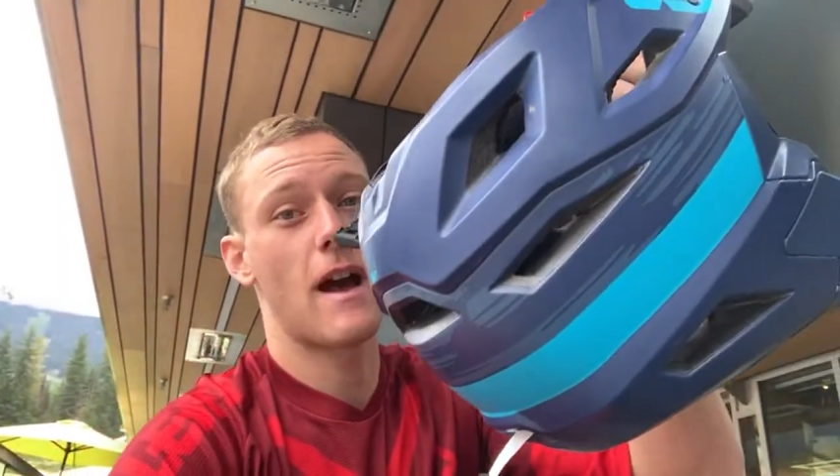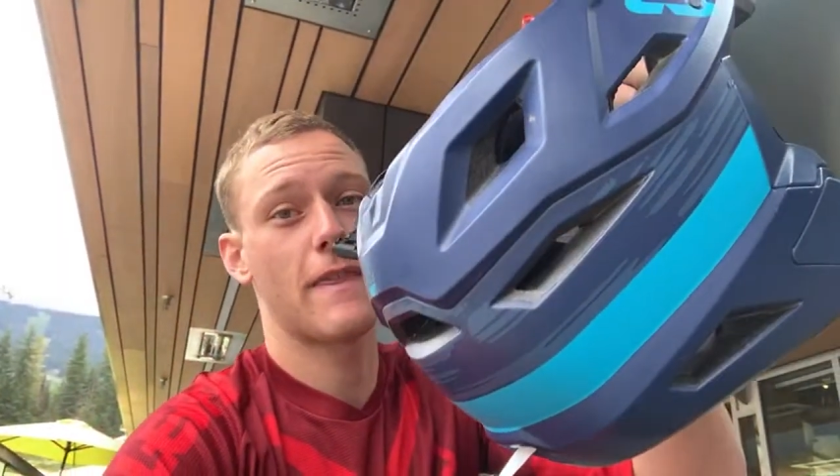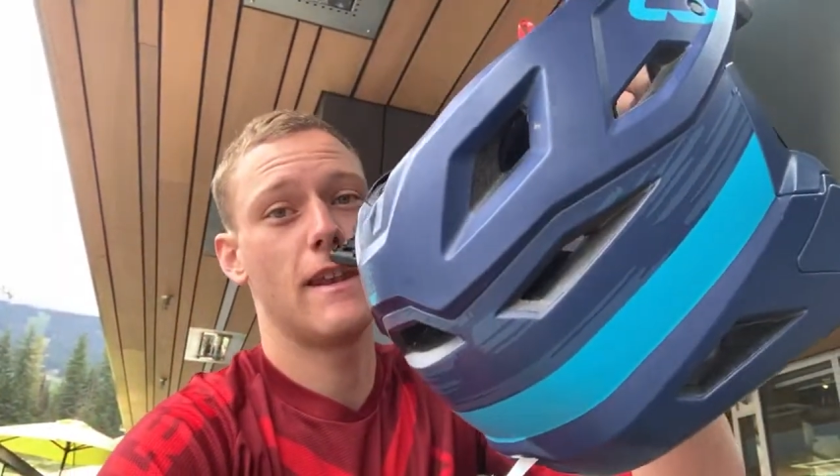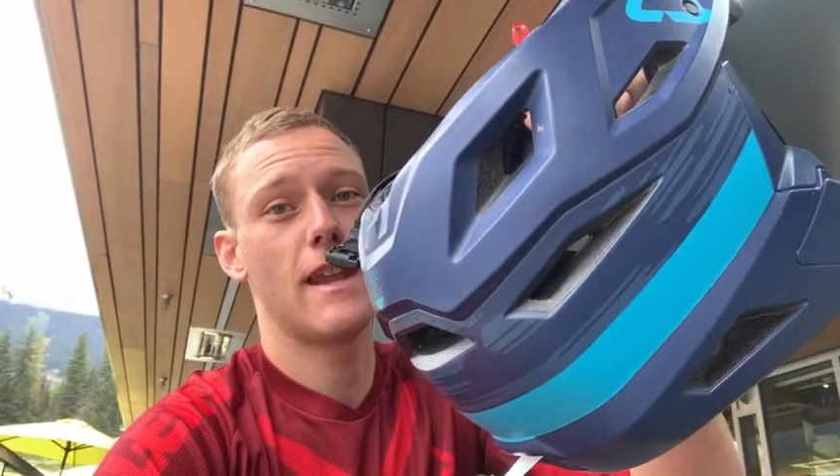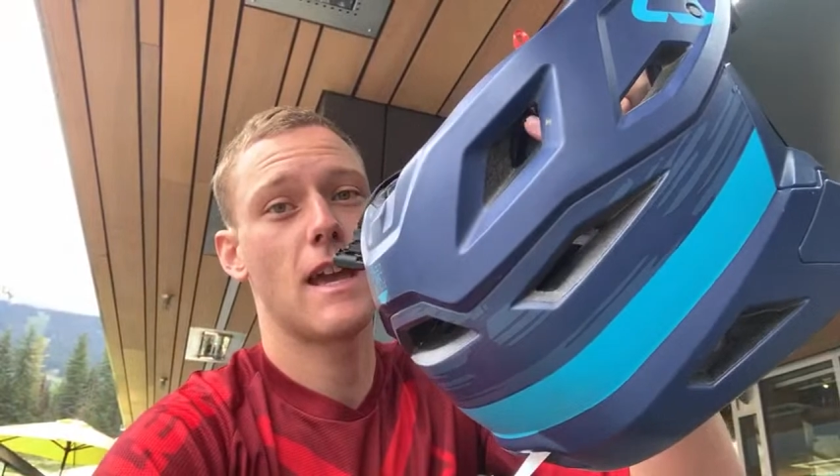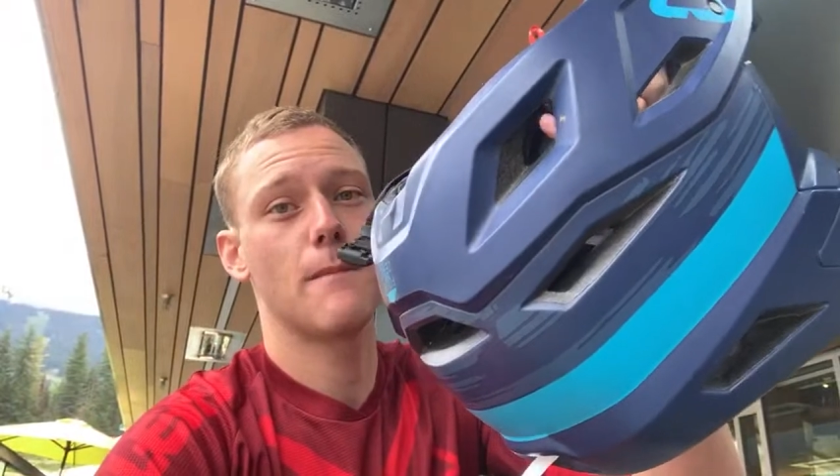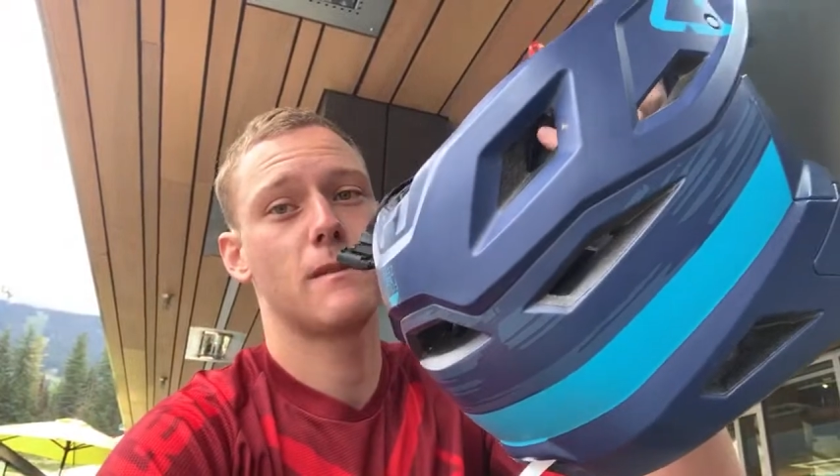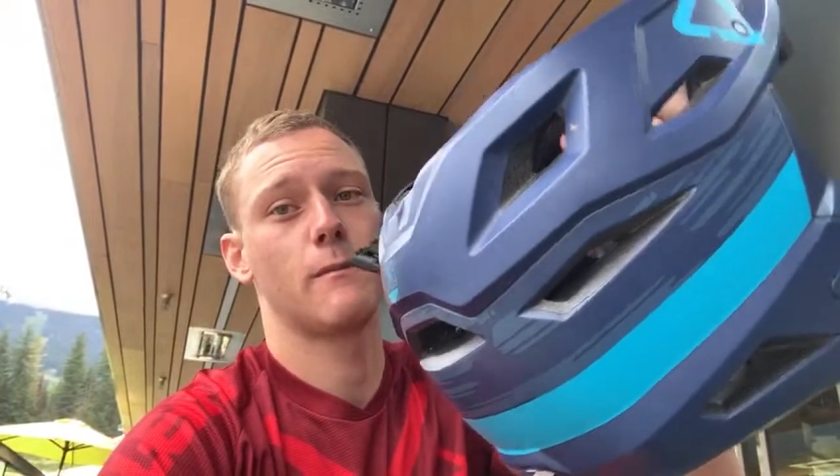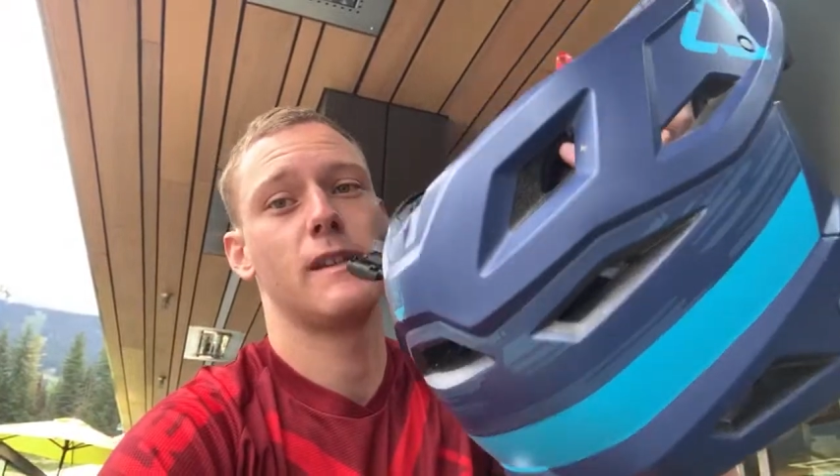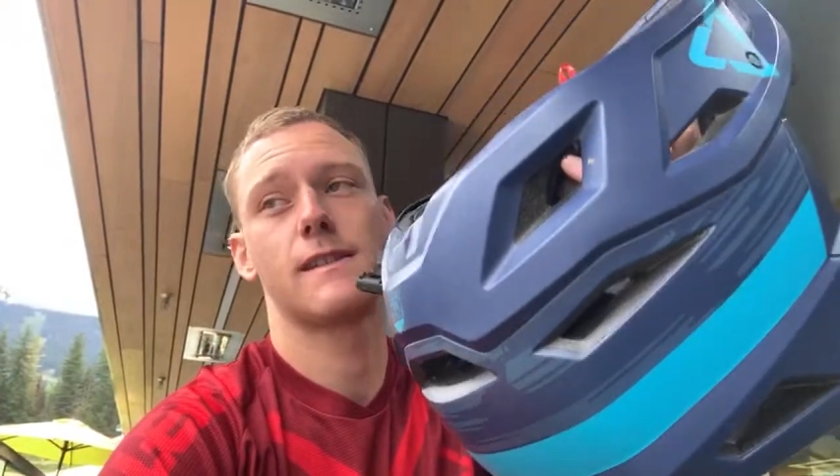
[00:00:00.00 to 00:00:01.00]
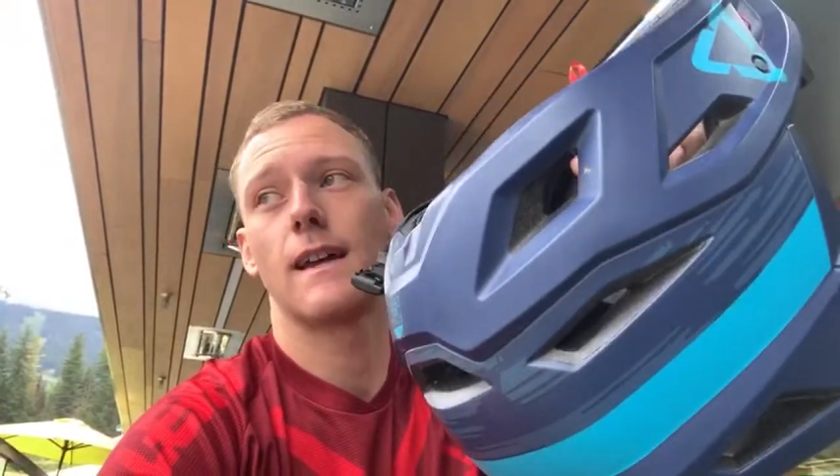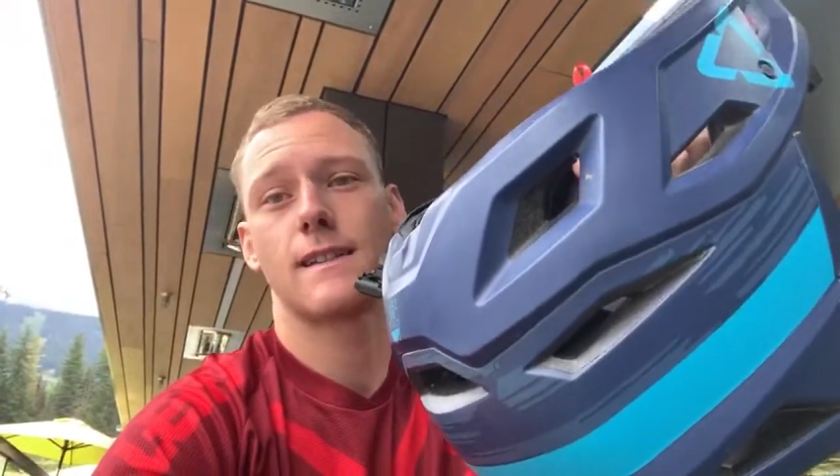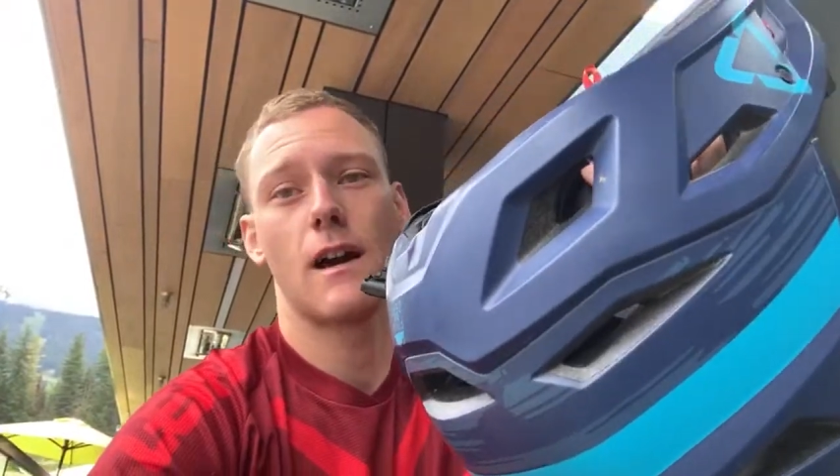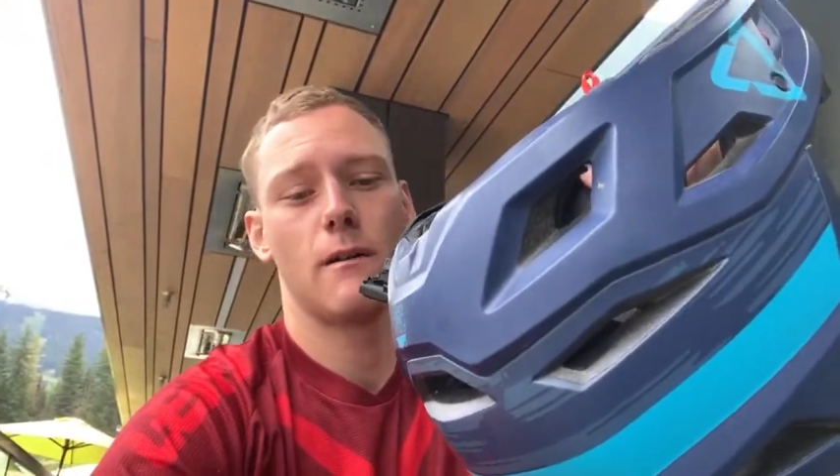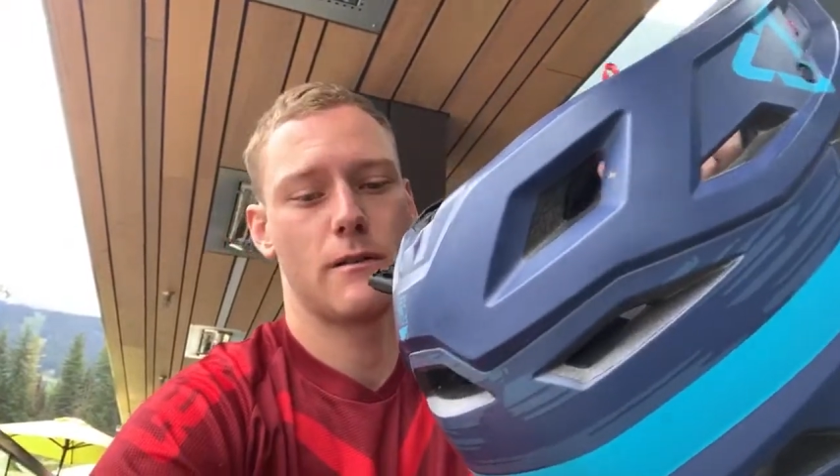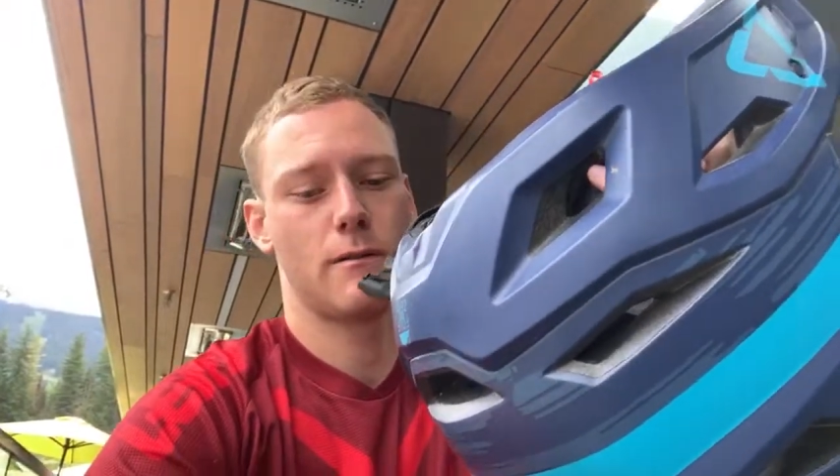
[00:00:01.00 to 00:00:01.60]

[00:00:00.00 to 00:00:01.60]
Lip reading: got the names we sent out